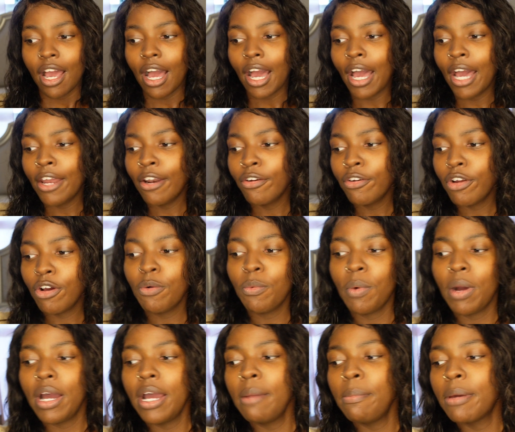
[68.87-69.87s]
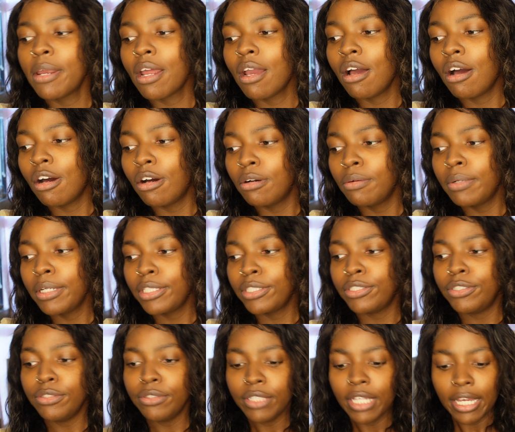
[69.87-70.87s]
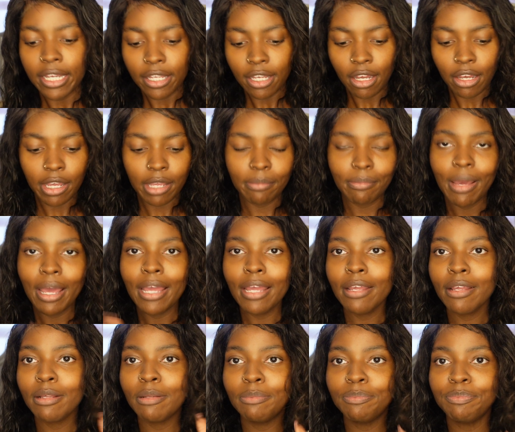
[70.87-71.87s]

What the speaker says: I don't know why, but I always do that, y'all. And